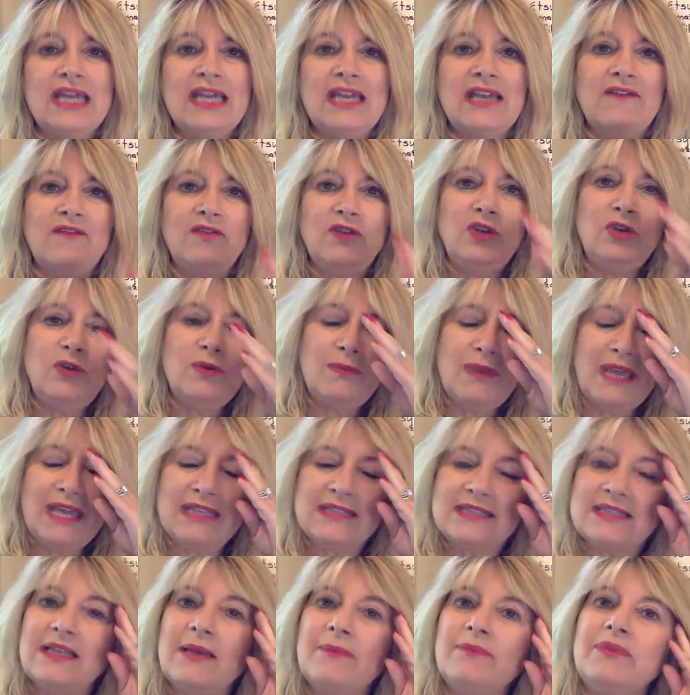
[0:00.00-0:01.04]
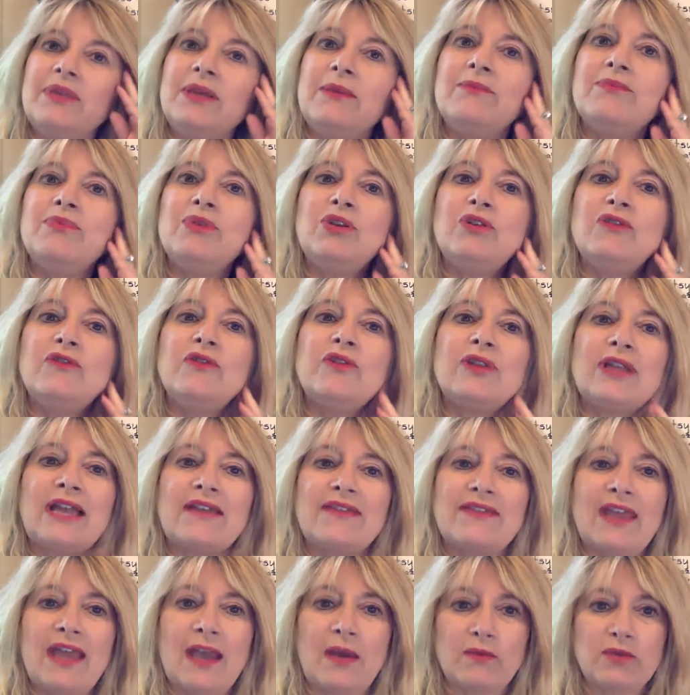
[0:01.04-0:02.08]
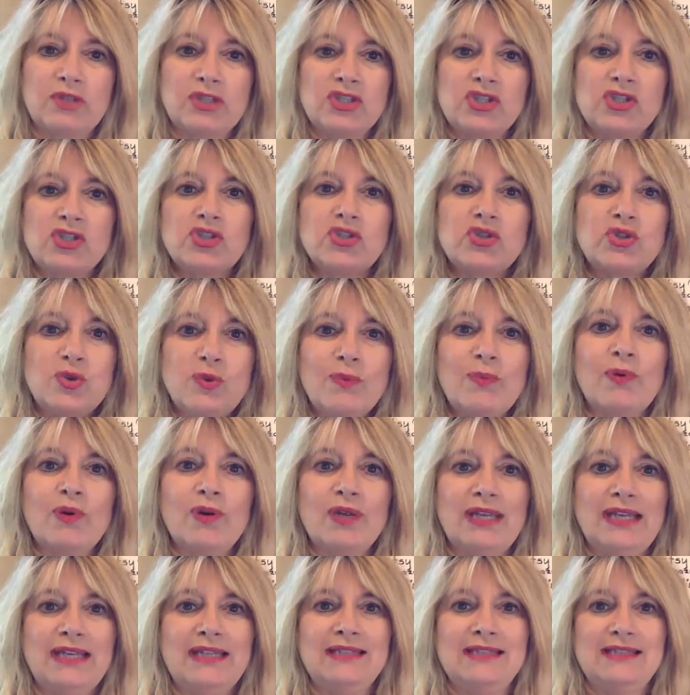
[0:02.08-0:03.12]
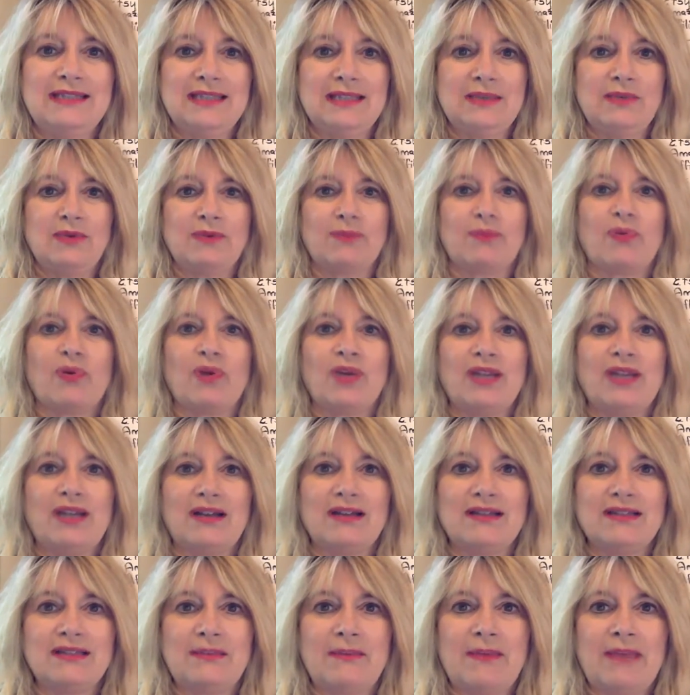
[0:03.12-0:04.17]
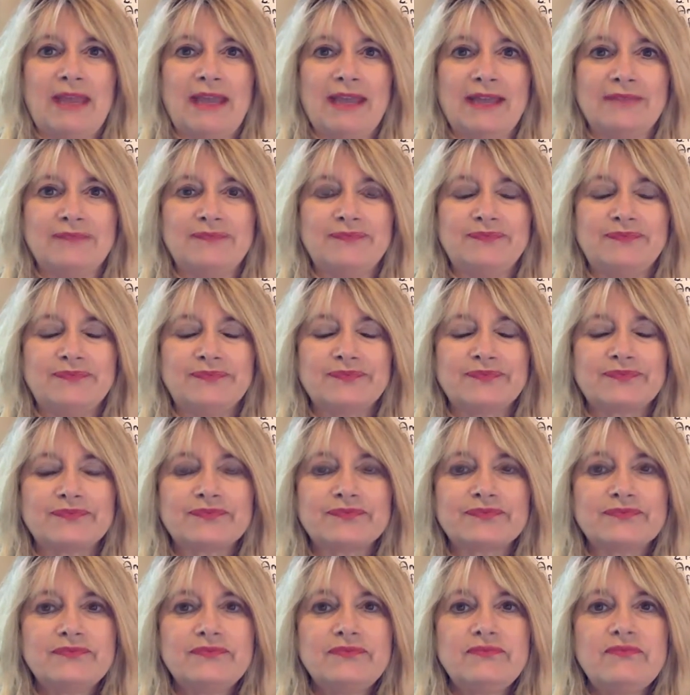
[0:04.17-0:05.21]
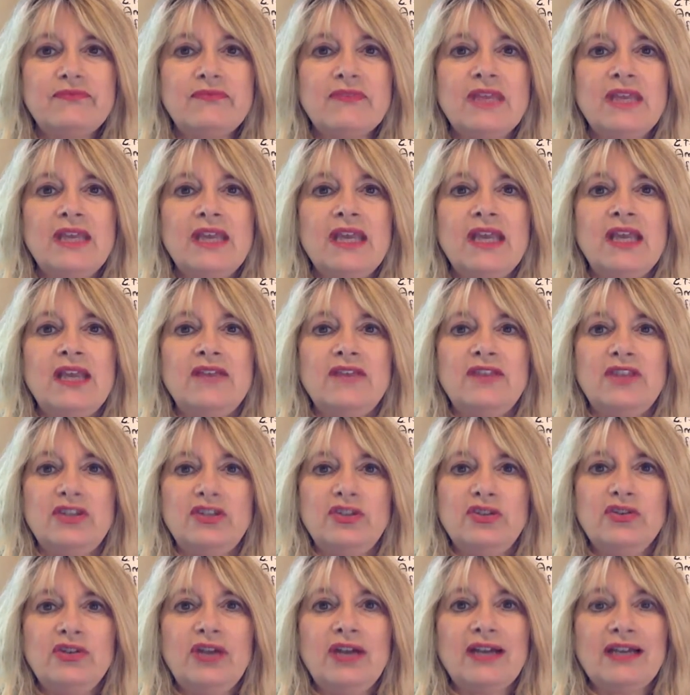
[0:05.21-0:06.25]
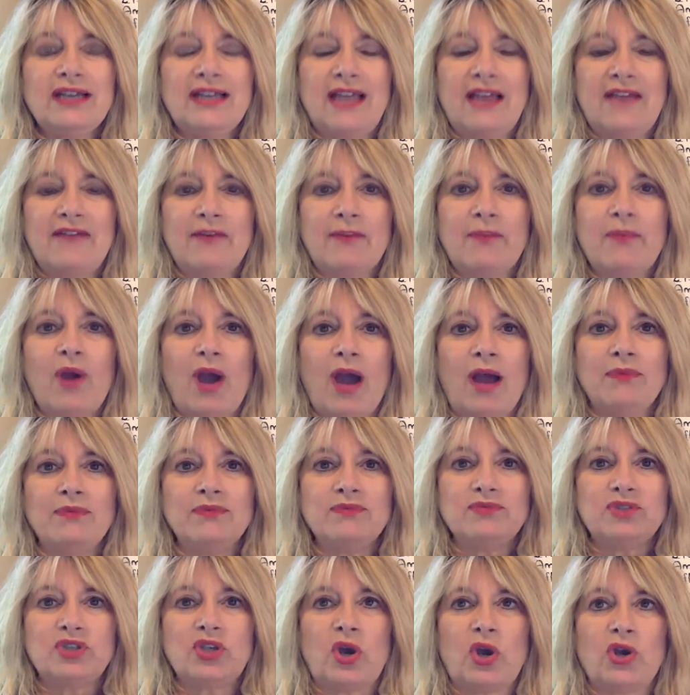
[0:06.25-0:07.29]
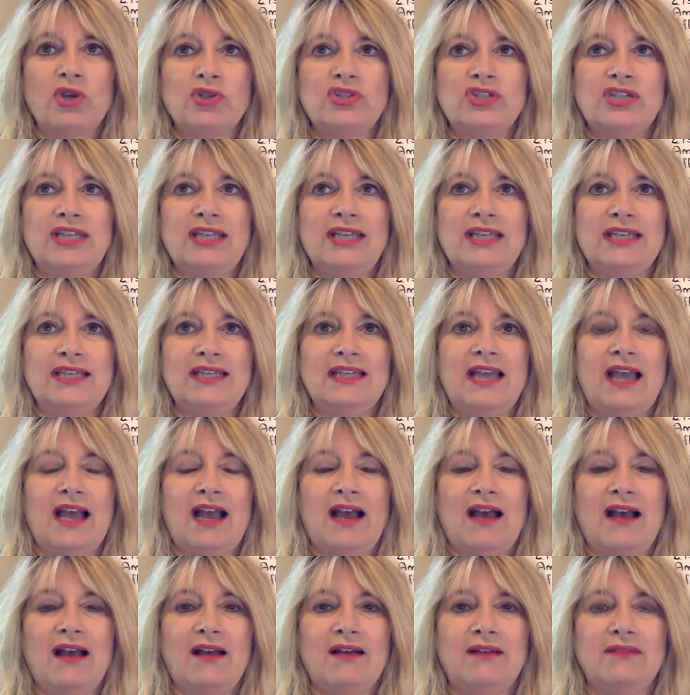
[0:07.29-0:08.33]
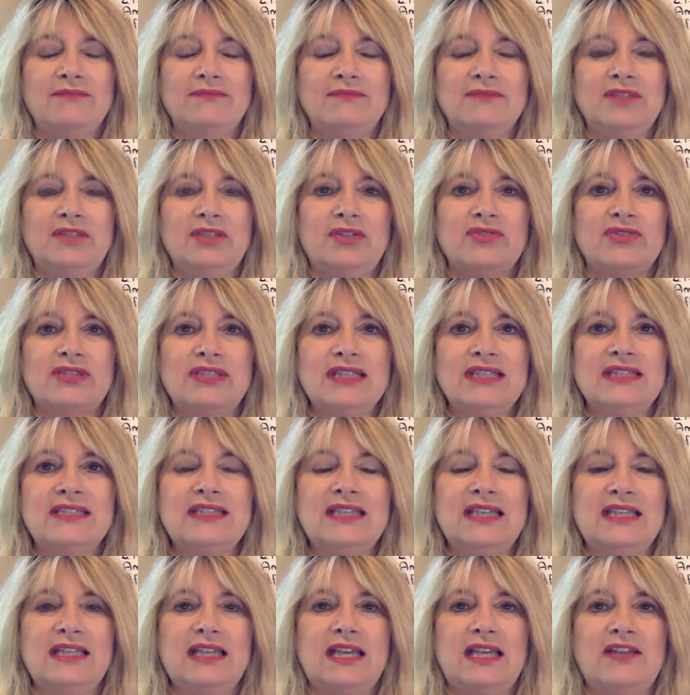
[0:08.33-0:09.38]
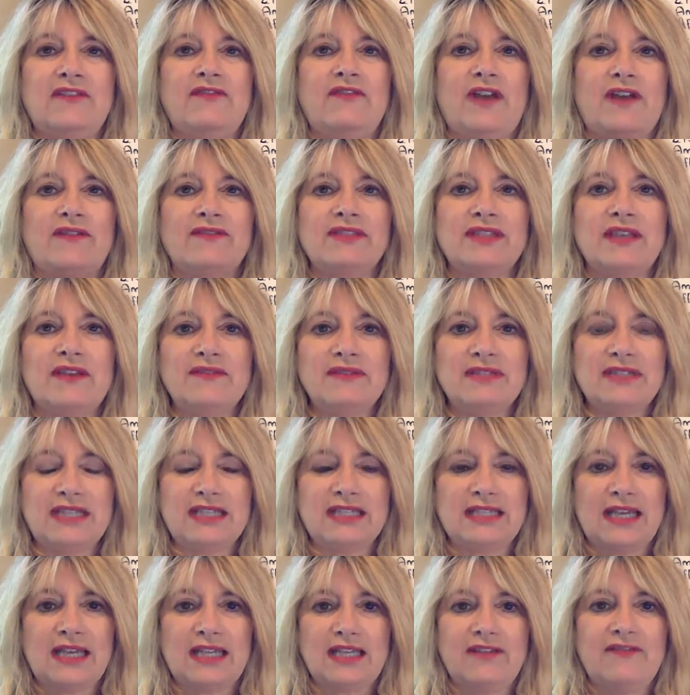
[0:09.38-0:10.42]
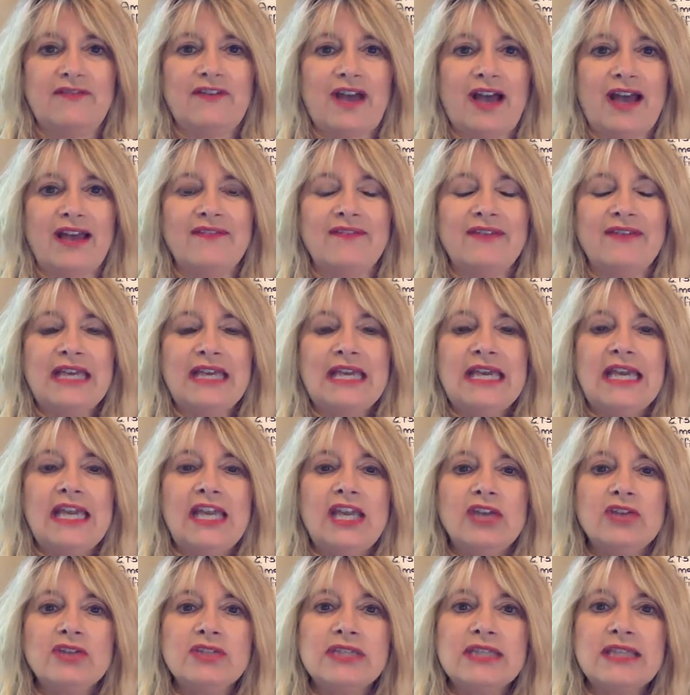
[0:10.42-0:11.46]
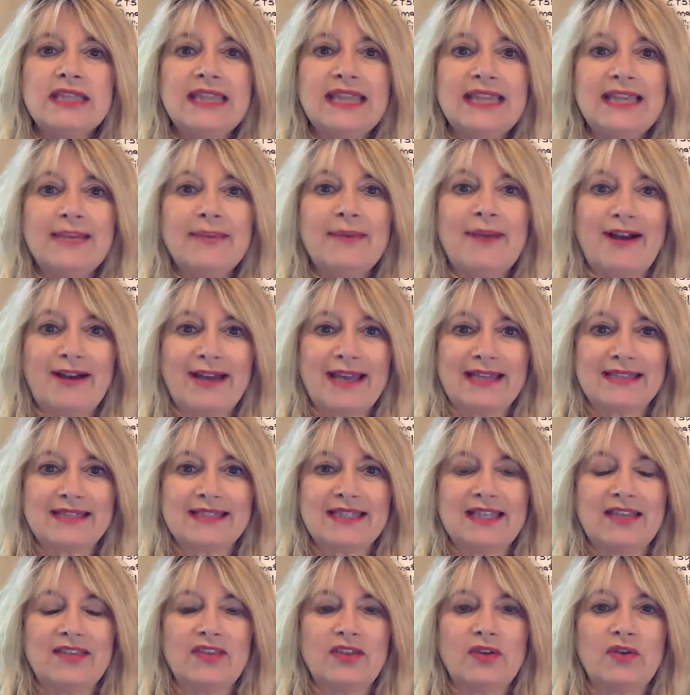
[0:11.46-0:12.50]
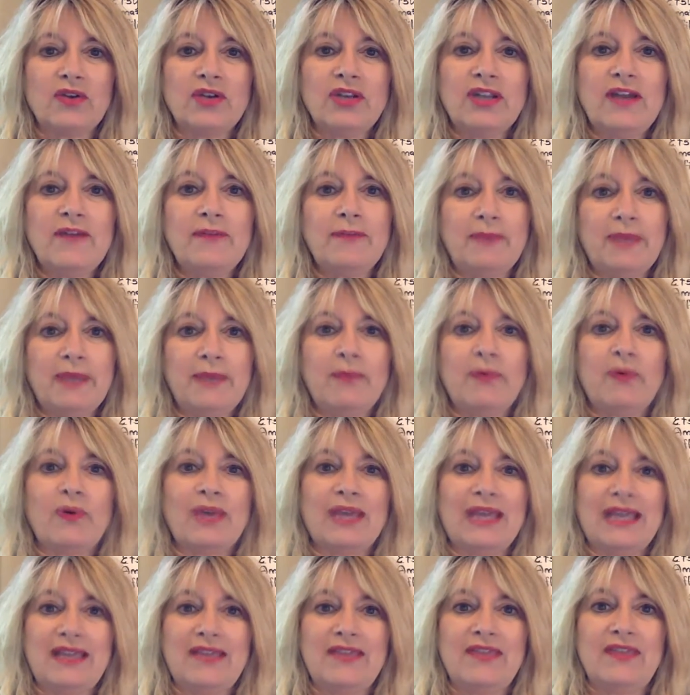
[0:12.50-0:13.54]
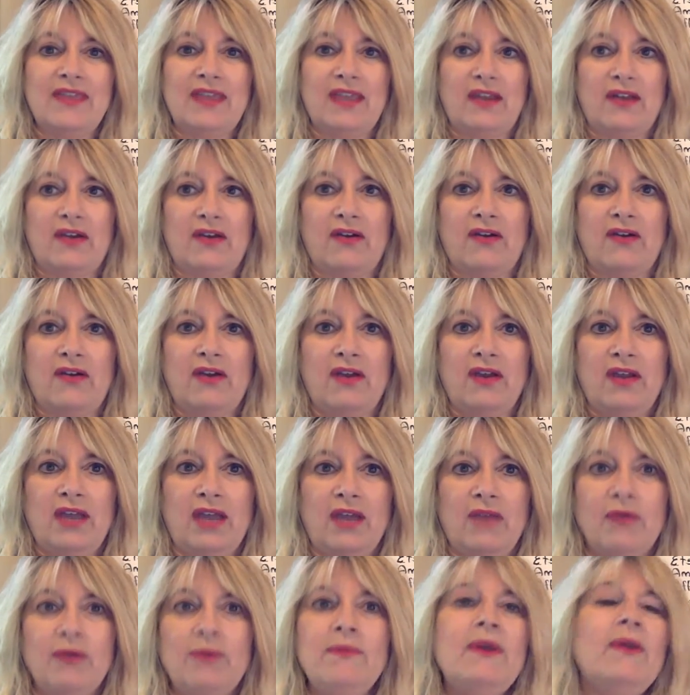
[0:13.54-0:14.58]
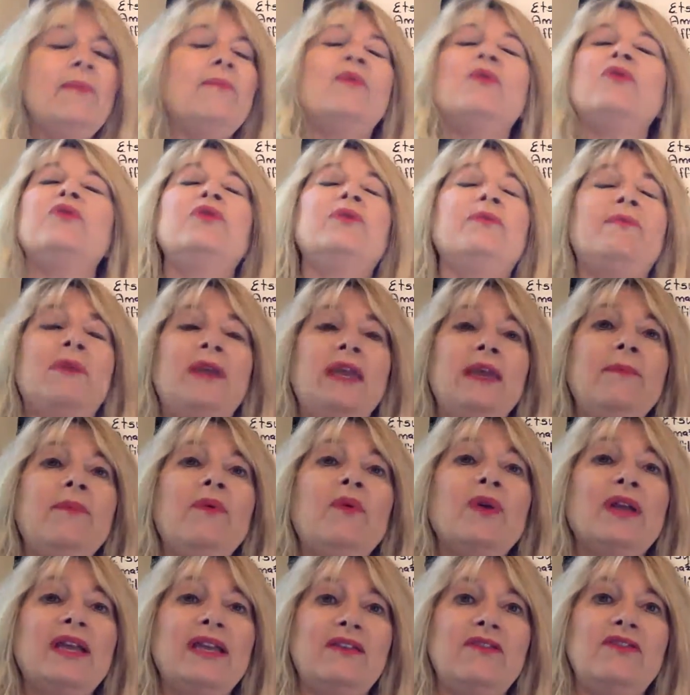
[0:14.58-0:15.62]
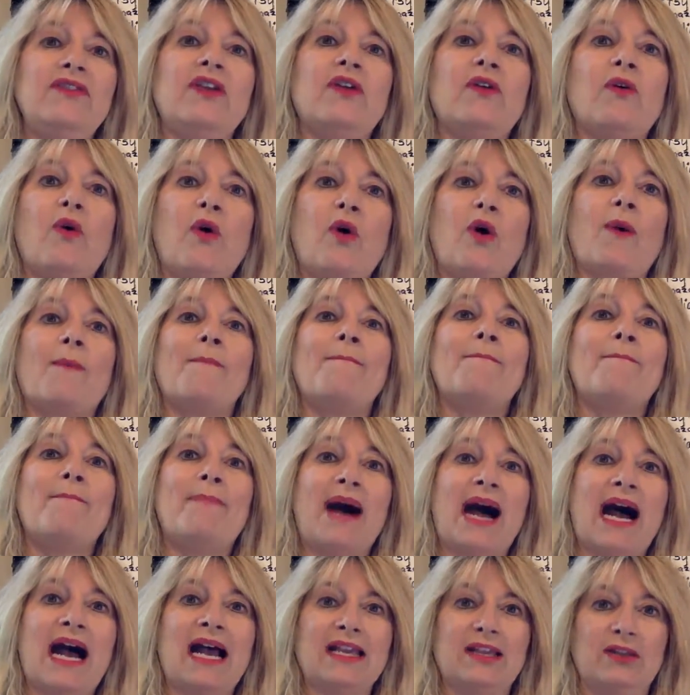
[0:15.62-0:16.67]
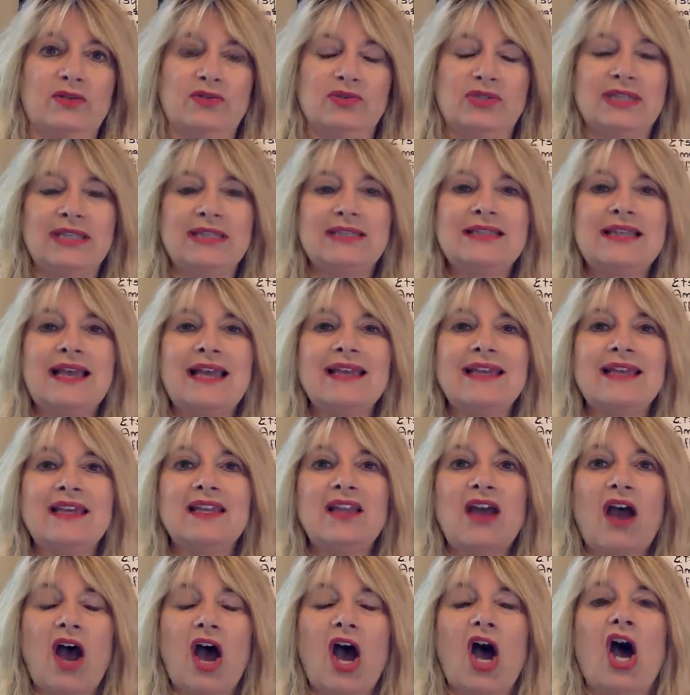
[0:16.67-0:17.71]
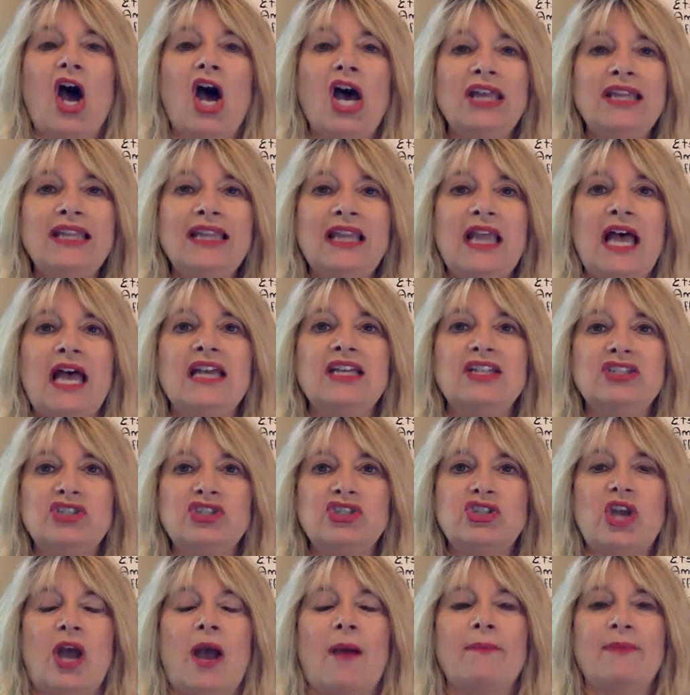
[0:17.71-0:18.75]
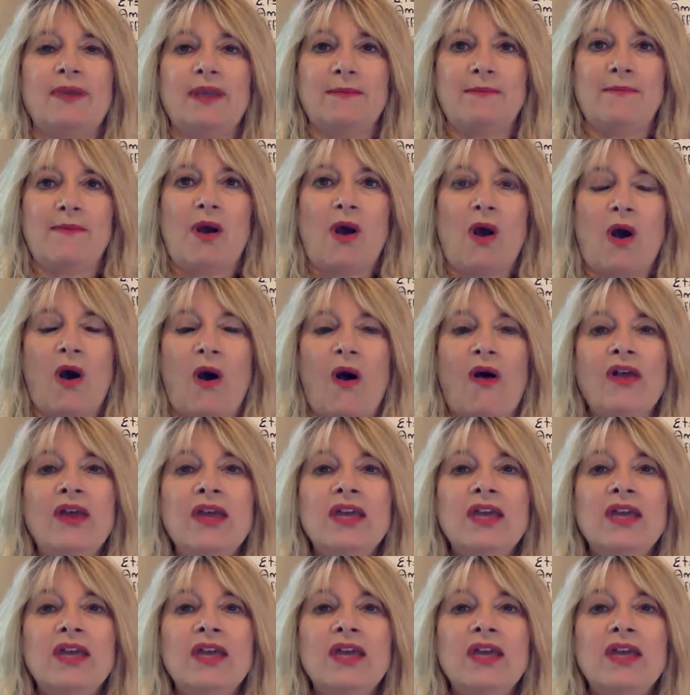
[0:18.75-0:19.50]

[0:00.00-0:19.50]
If you make something beautiful like that, which is super easy with print on demand, then you're not going to have a problem charging, $16.95, $17.95. Here's the thing about Etsy. There are enough people in there. And remember, the people in there are buyers. It's like an online shopping mall.